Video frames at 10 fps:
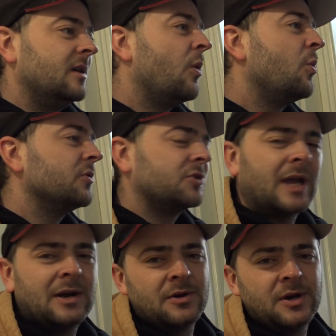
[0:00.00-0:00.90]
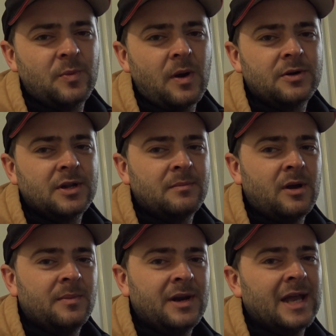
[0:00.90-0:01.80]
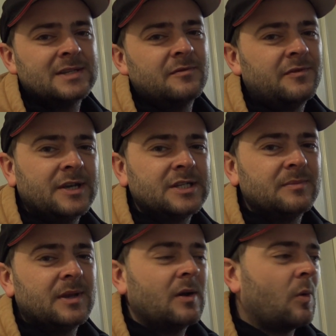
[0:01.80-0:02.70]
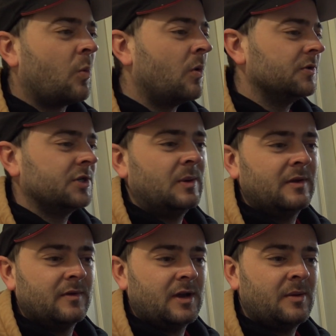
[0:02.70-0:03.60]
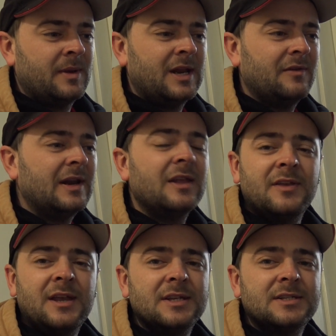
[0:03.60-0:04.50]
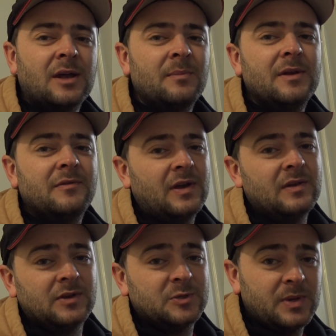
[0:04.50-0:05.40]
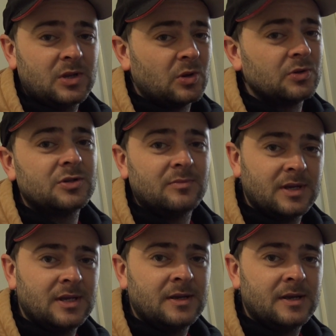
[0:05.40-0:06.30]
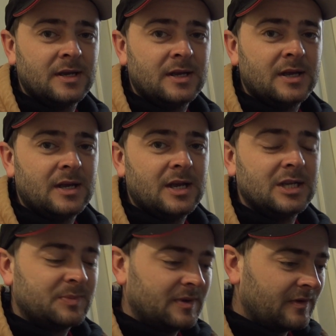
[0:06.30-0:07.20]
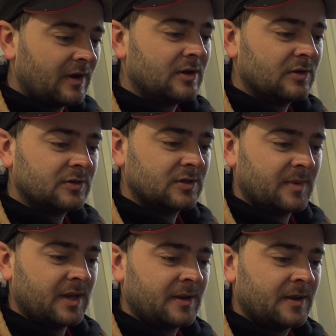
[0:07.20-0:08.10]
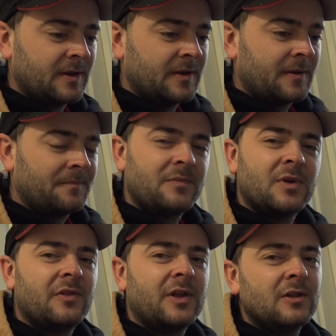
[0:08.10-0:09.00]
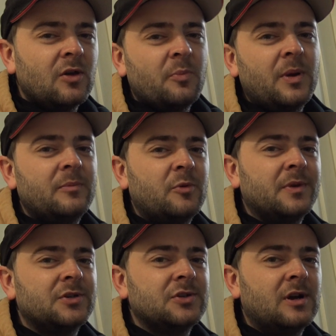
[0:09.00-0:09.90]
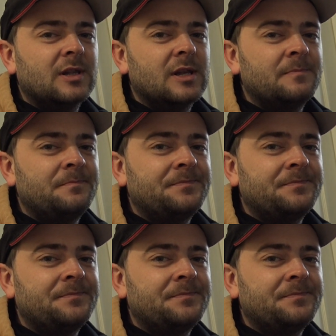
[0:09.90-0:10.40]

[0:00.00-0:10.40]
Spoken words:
all what's going on in the world at the moment hasn't fazed me whatsoever. I mean, if anything, it's done me a favour. It's been good to me. It's been very good to me. But I think a lot of people have been struggling.